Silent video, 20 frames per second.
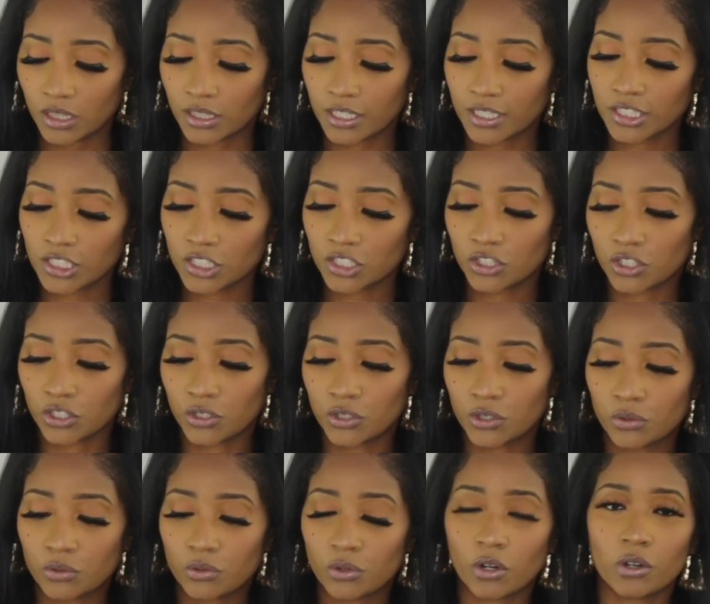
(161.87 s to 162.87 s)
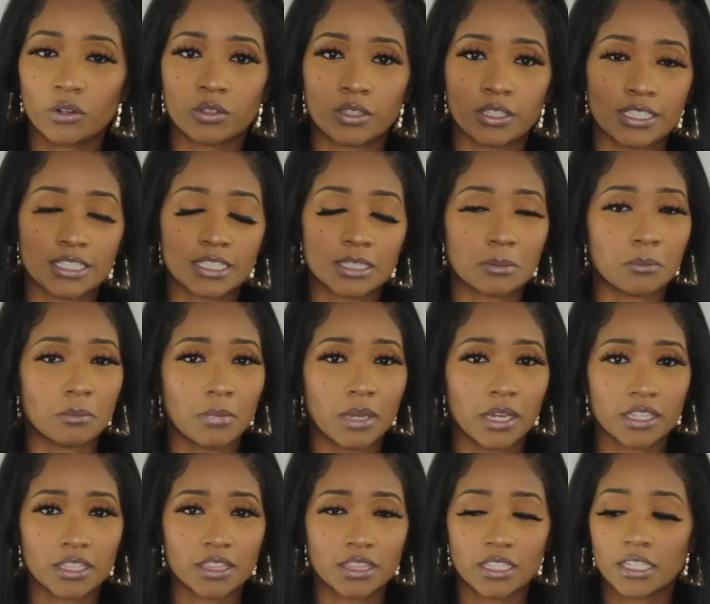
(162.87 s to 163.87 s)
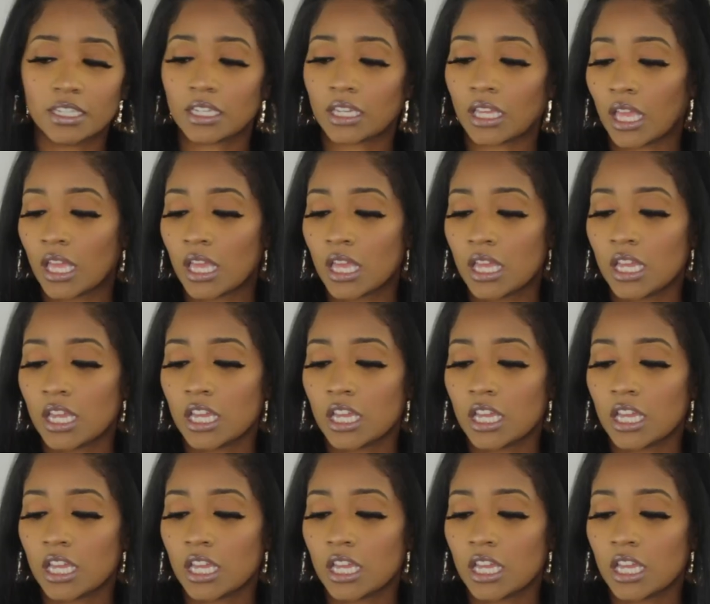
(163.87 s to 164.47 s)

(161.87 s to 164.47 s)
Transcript: this is the Dew Grow, and it's mega thick.